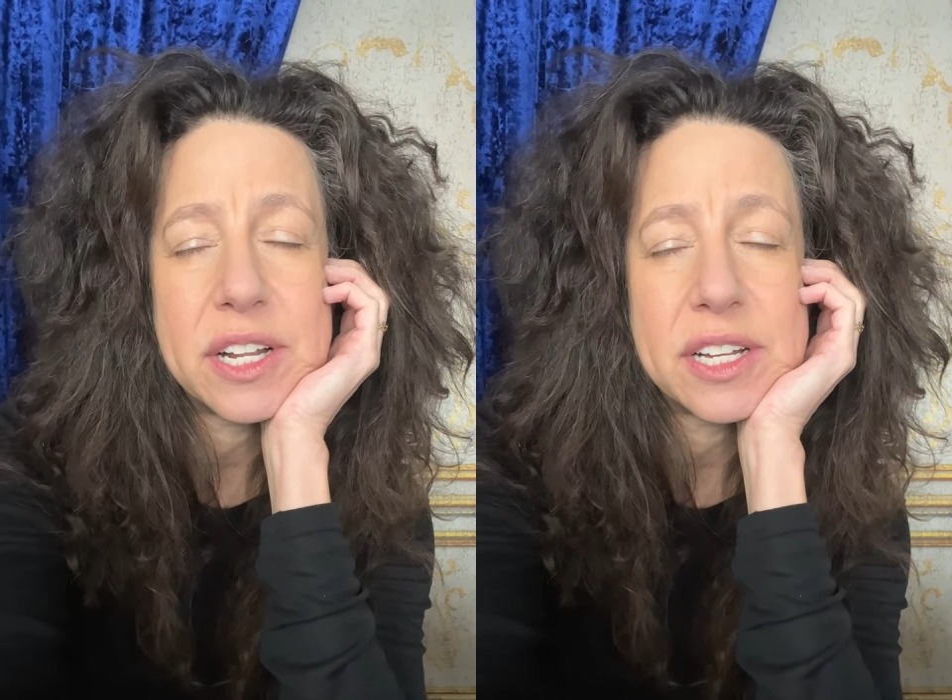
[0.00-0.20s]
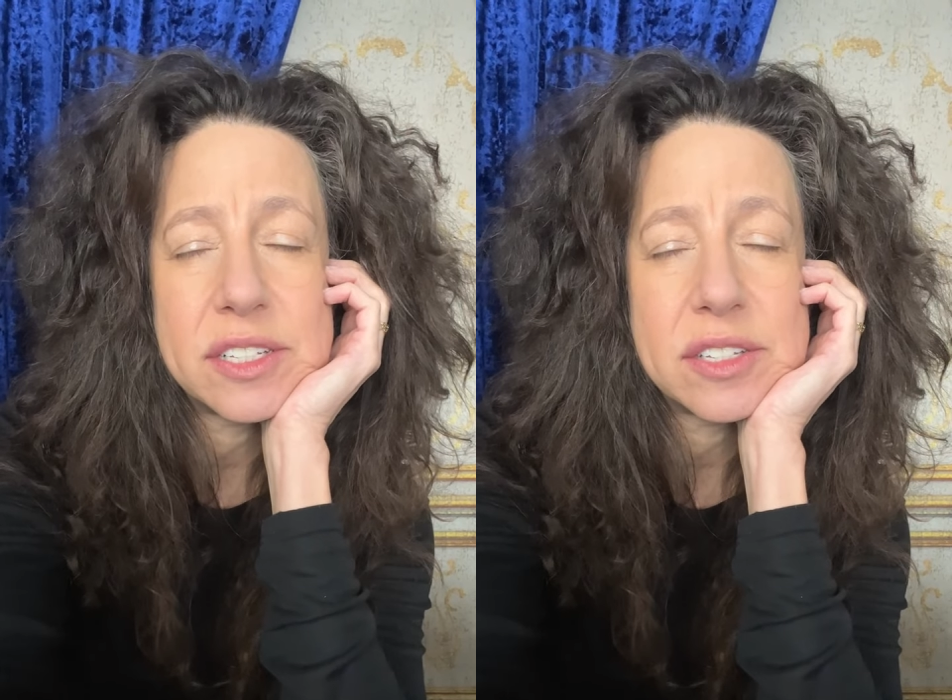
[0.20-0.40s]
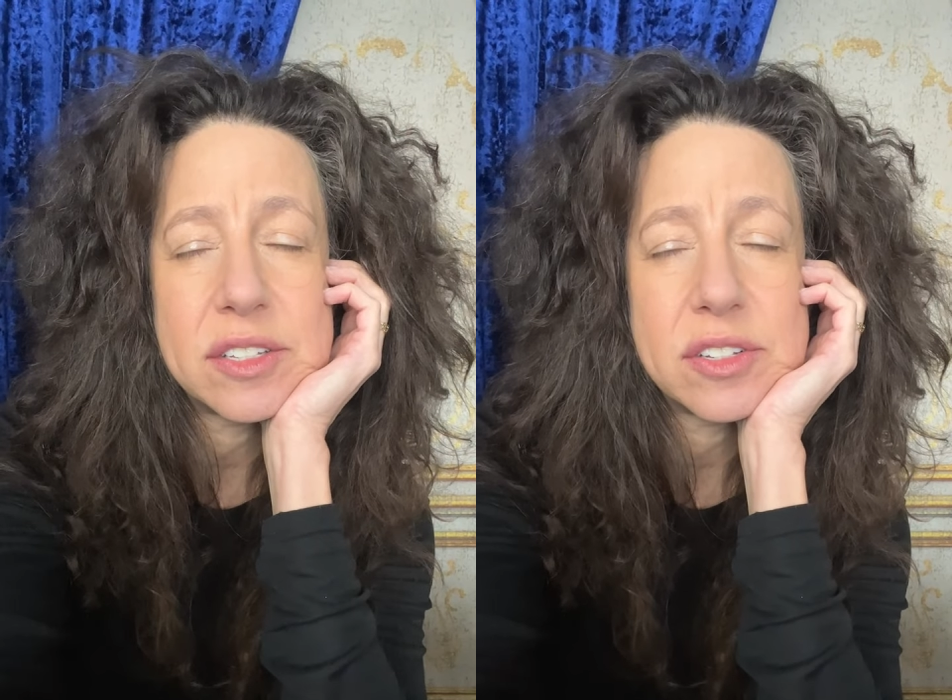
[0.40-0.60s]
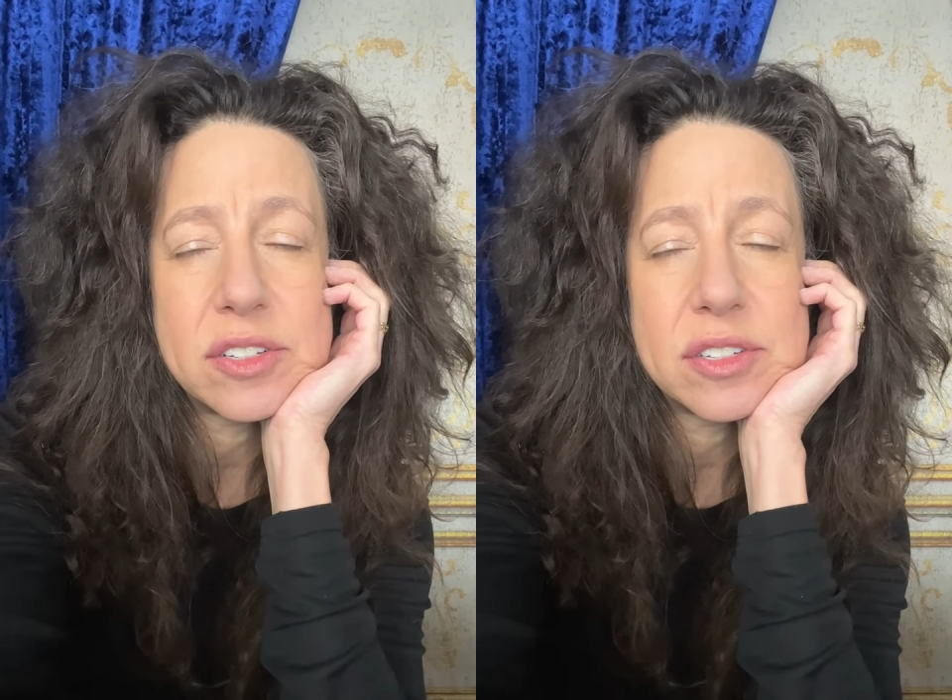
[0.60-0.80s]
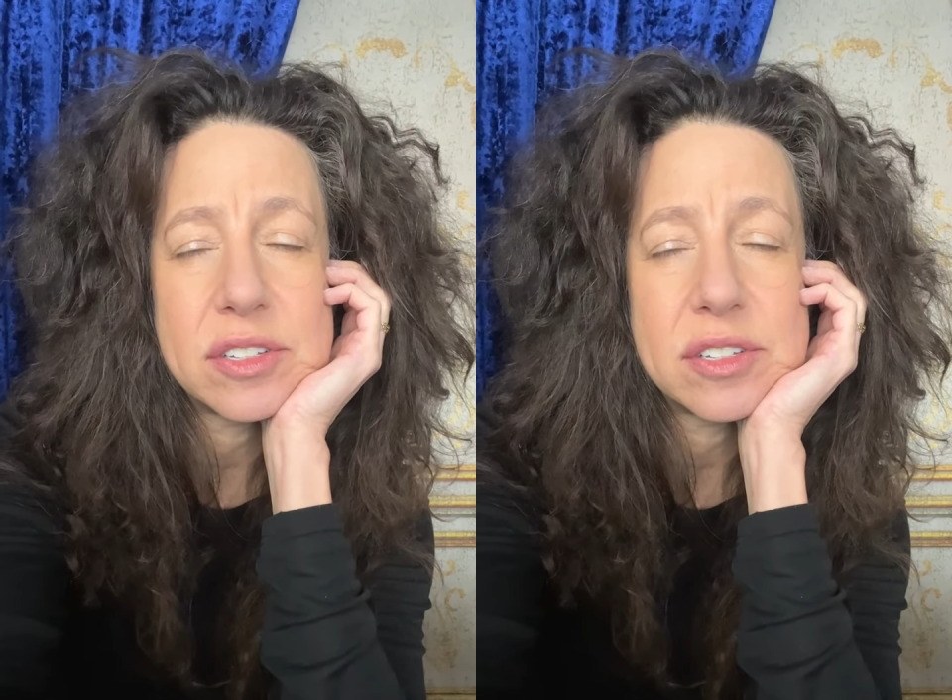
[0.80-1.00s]
us is
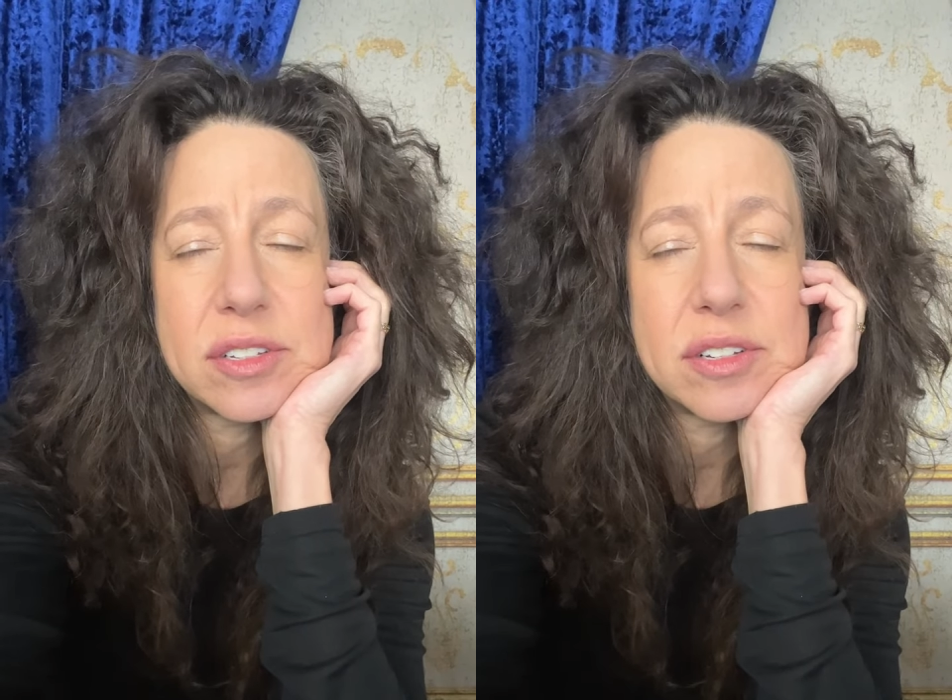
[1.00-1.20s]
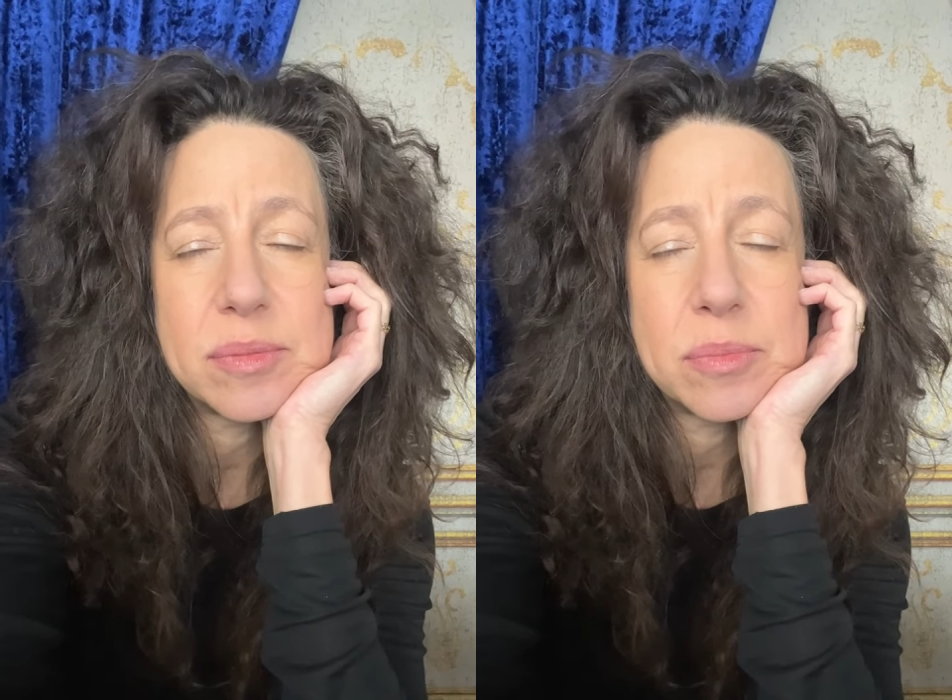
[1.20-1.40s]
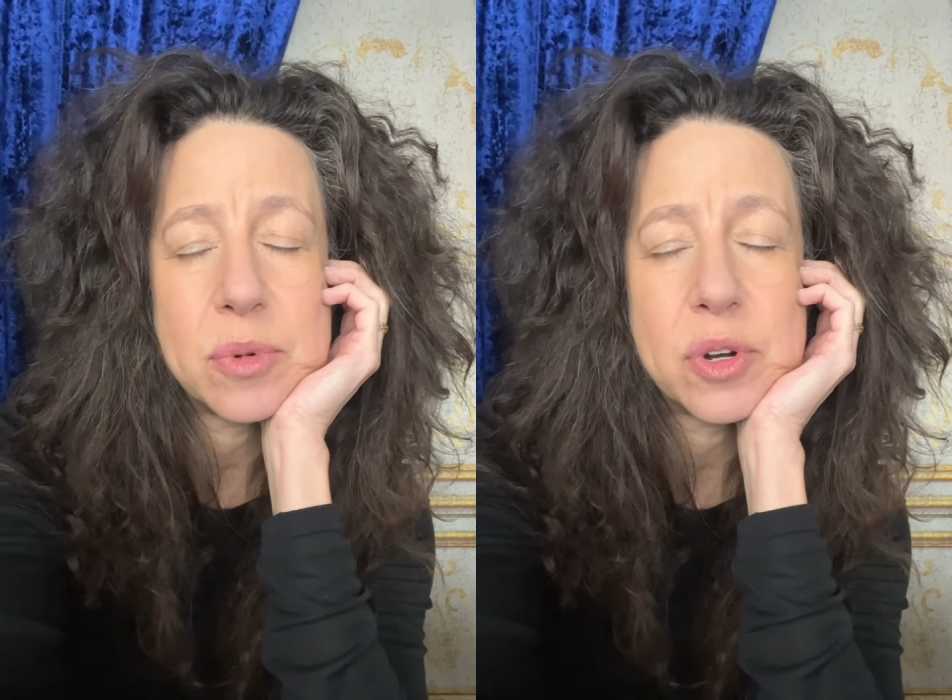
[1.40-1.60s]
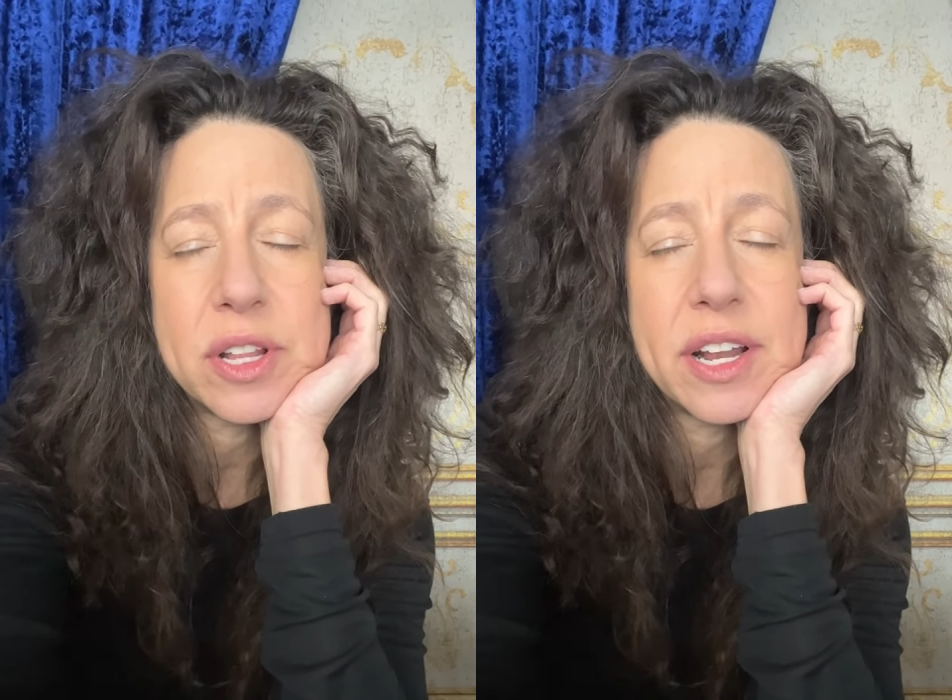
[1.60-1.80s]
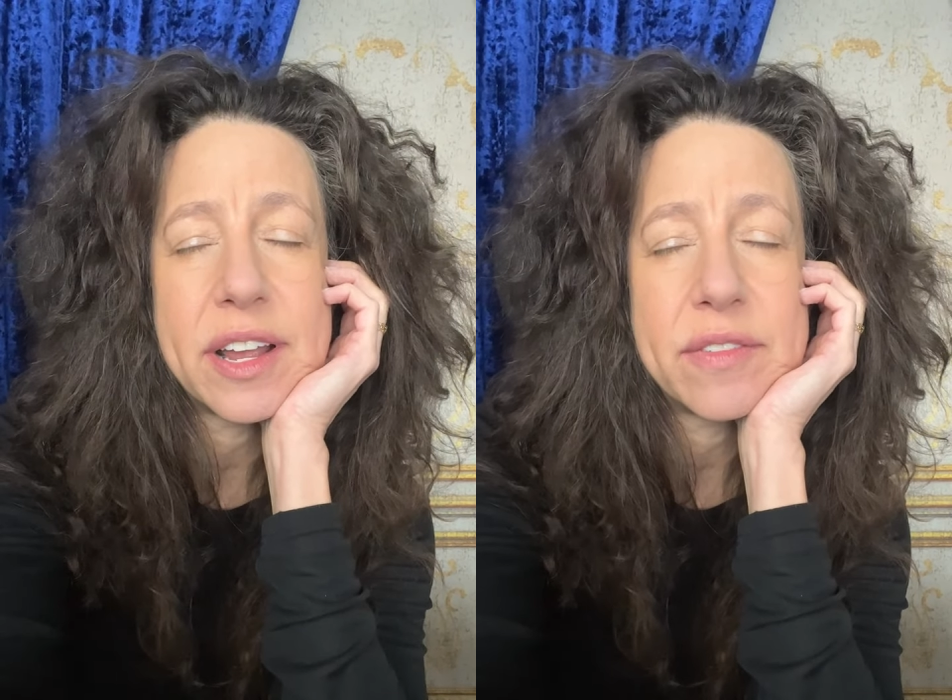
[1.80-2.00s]
just more
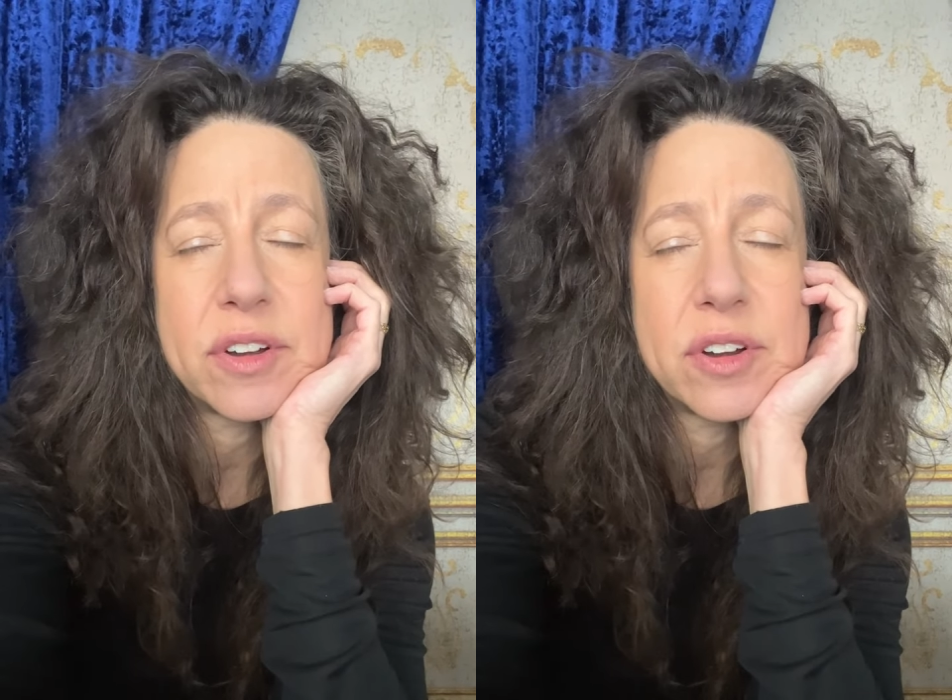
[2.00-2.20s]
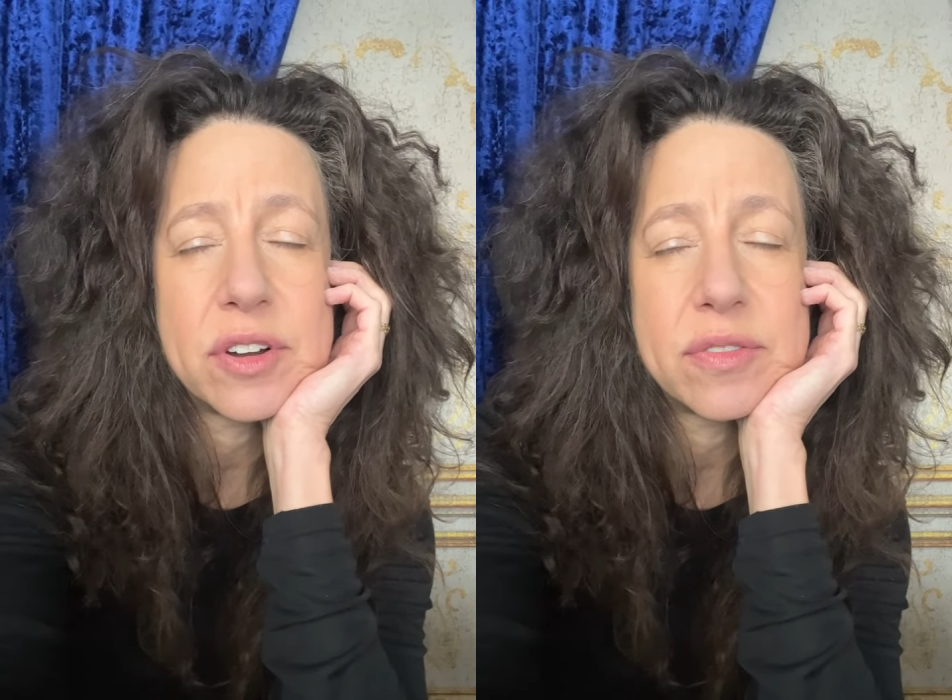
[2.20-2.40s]
than ever,